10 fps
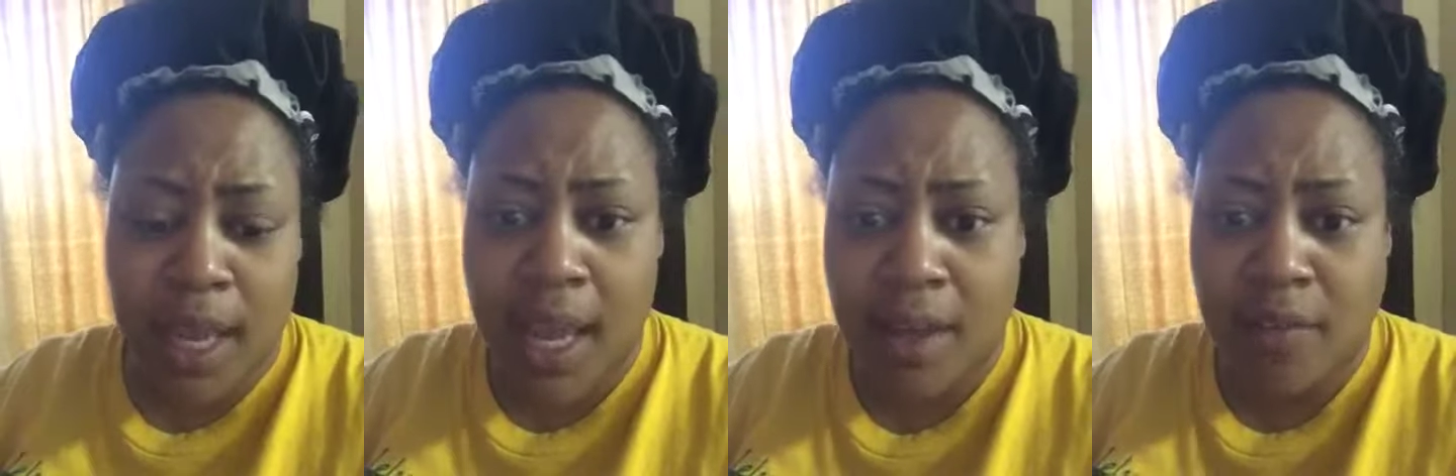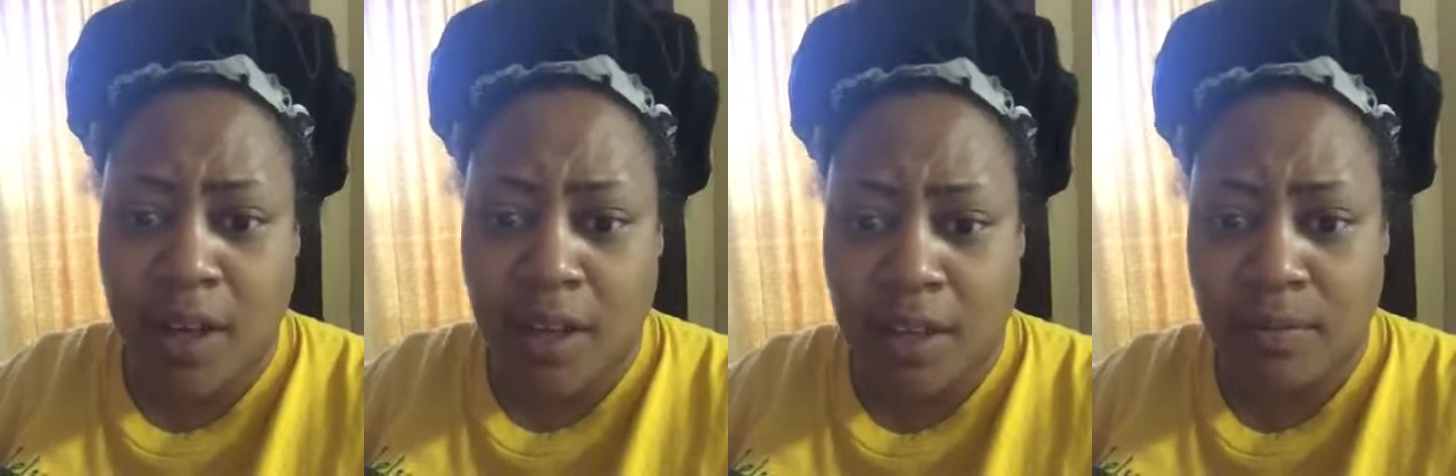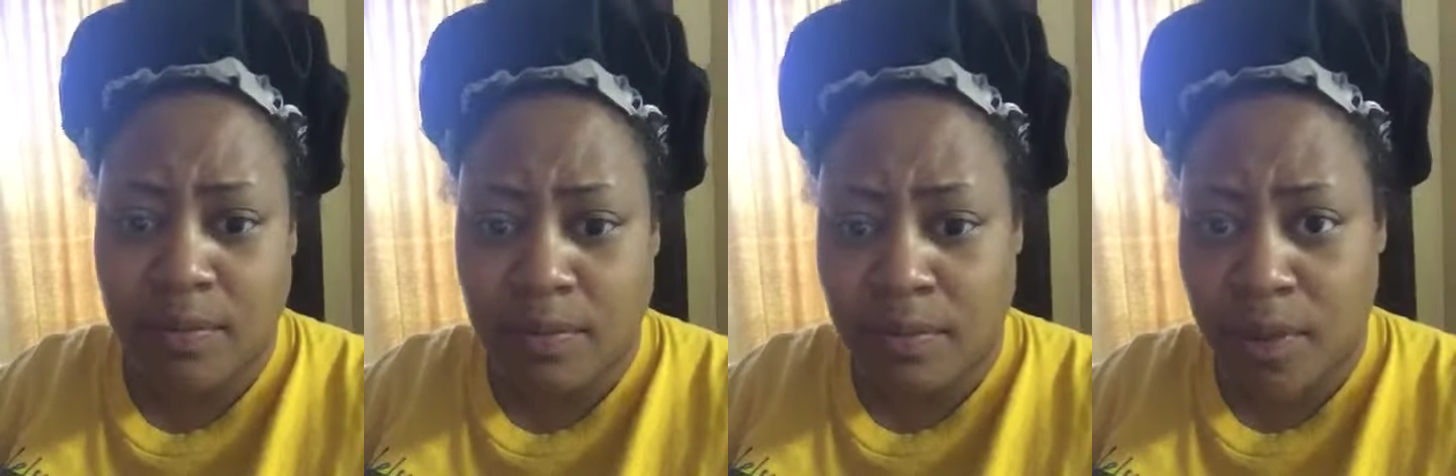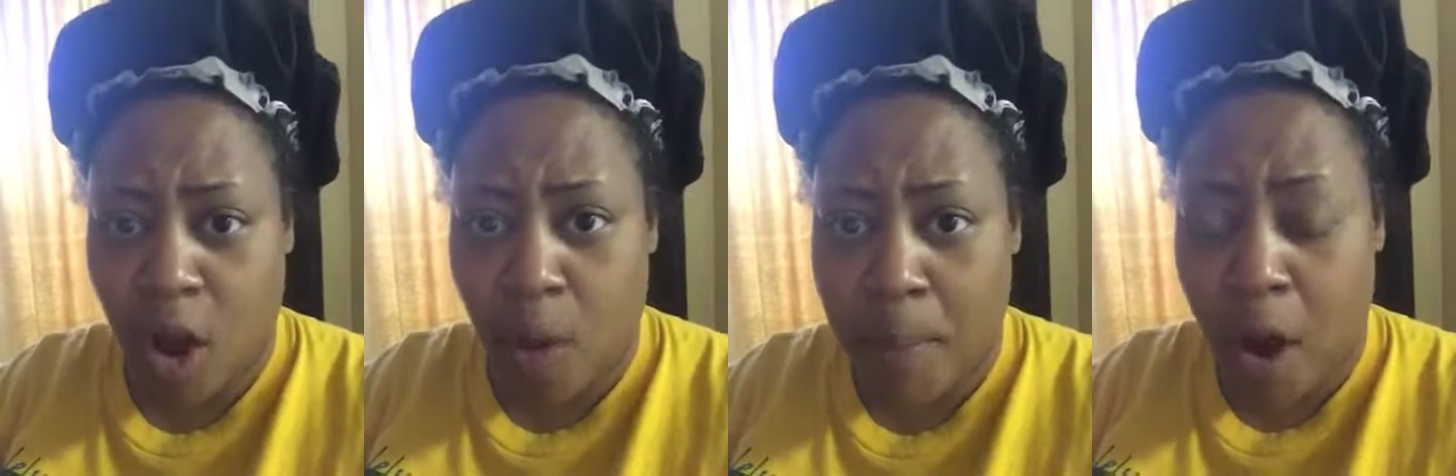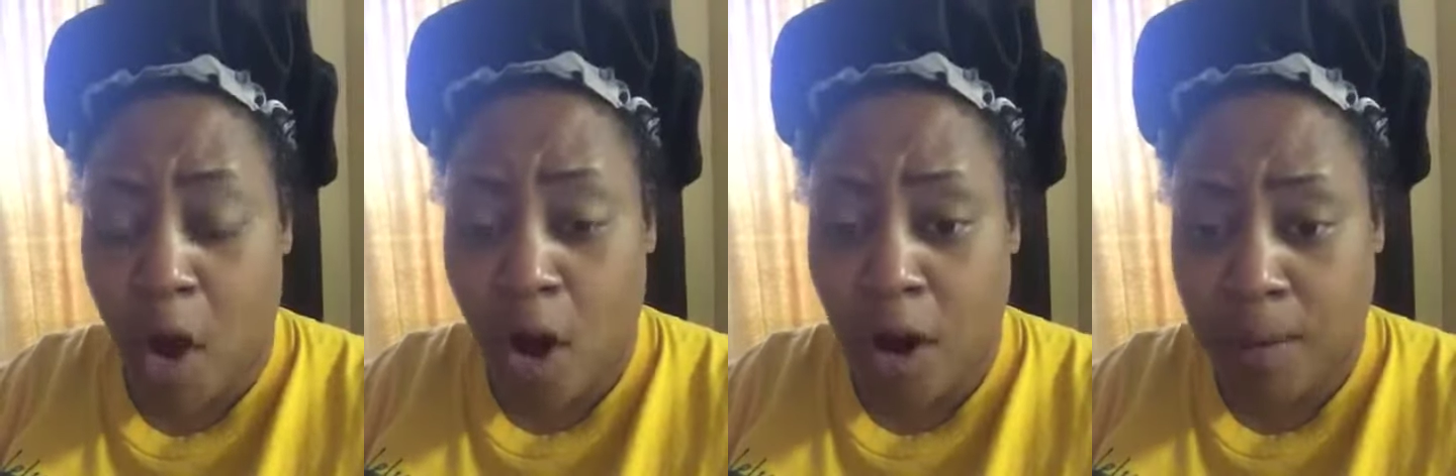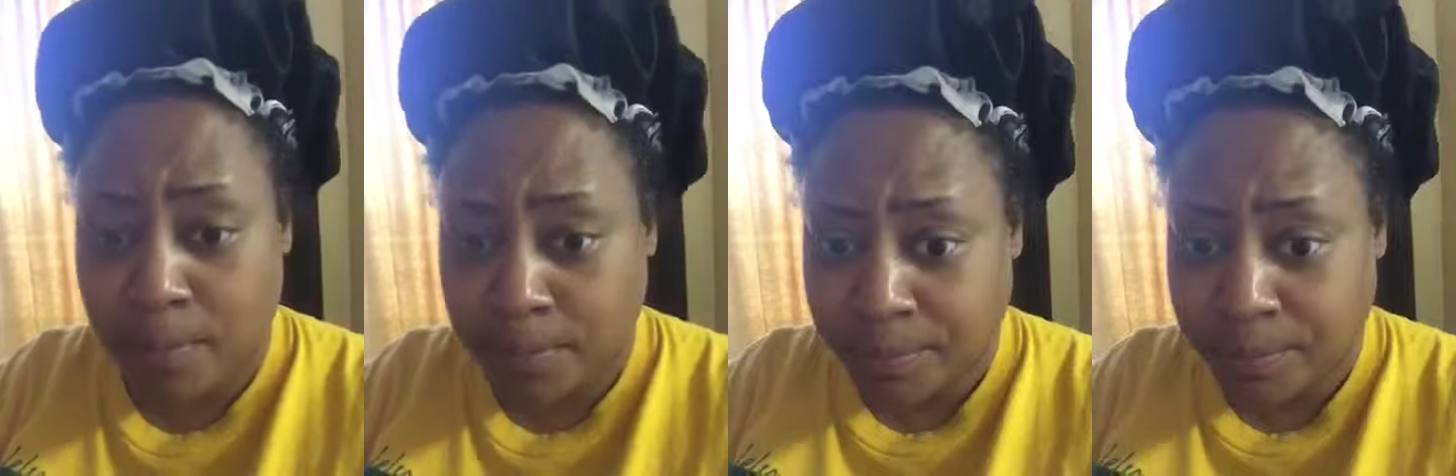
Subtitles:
I have my arm,